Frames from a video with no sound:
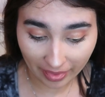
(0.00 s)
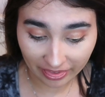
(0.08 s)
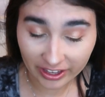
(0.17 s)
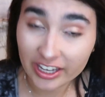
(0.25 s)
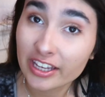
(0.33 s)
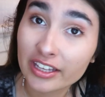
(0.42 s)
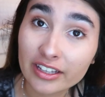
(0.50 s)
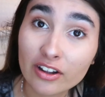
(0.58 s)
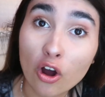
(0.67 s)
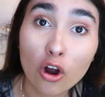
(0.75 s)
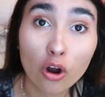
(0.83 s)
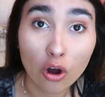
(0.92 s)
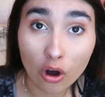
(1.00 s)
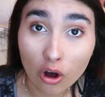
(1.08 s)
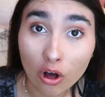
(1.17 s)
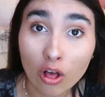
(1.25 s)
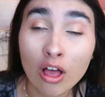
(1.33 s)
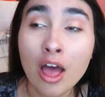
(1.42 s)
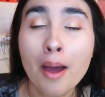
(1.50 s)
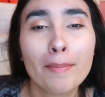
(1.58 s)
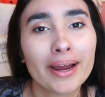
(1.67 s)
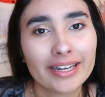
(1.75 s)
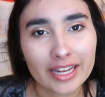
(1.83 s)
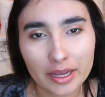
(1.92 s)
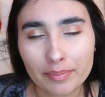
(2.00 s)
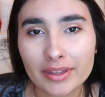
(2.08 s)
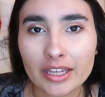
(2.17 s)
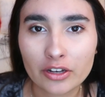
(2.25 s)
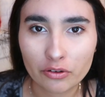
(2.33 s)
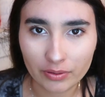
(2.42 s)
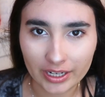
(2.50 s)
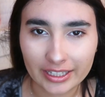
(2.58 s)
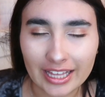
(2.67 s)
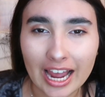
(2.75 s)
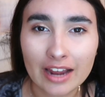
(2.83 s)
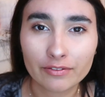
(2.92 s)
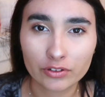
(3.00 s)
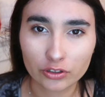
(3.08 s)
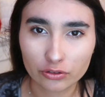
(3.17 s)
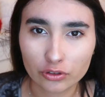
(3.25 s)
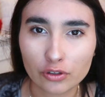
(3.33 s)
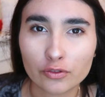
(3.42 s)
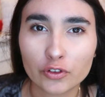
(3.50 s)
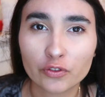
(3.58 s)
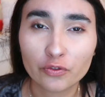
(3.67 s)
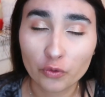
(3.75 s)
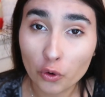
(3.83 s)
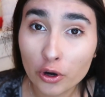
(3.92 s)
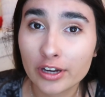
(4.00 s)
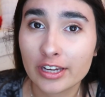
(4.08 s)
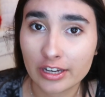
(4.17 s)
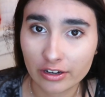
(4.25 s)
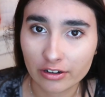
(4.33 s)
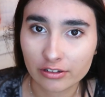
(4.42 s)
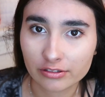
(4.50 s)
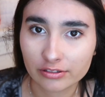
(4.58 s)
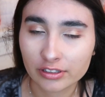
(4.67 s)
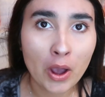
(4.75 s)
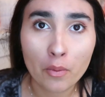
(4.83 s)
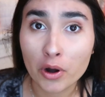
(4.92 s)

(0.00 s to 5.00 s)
These are all my tips and tricks that I have learned over 4 years.